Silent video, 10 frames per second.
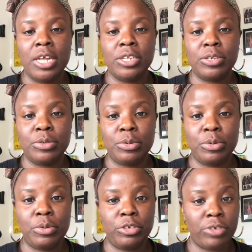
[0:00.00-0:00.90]

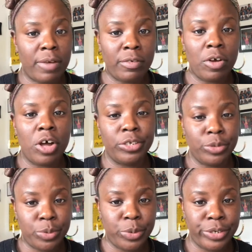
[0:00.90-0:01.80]
to travel on
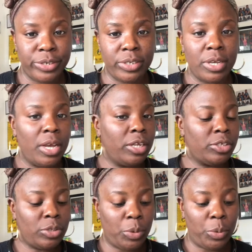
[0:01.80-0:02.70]
your orders.
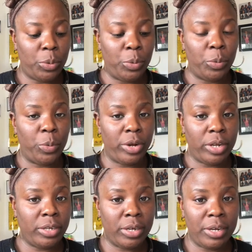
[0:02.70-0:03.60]
So we're
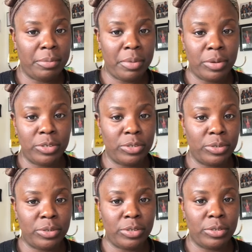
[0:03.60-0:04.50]
not talking about
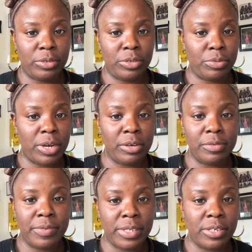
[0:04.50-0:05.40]
your regular
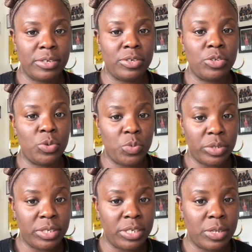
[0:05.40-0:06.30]
visitors. You will
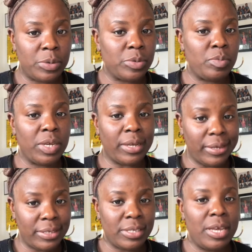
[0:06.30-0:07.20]
need those
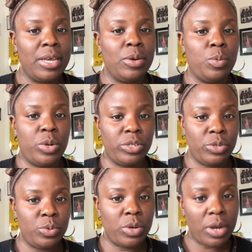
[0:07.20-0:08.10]
because once
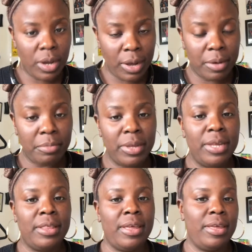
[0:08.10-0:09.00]
you come
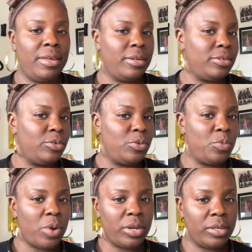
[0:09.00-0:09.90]
and you
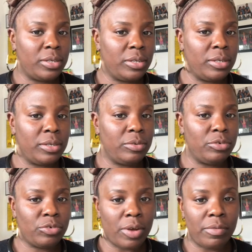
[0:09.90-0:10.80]
want to,
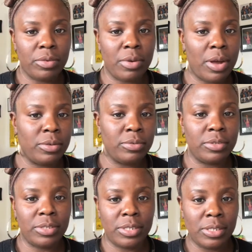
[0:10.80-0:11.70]
travel
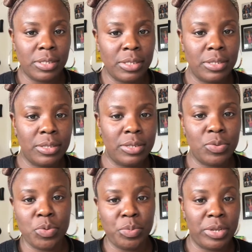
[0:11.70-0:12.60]
around, see the
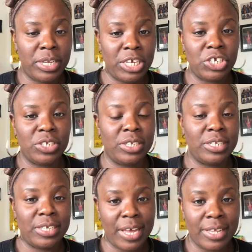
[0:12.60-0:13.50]
European nation,
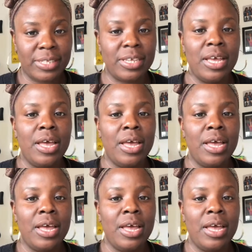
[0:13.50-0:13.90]
then yes,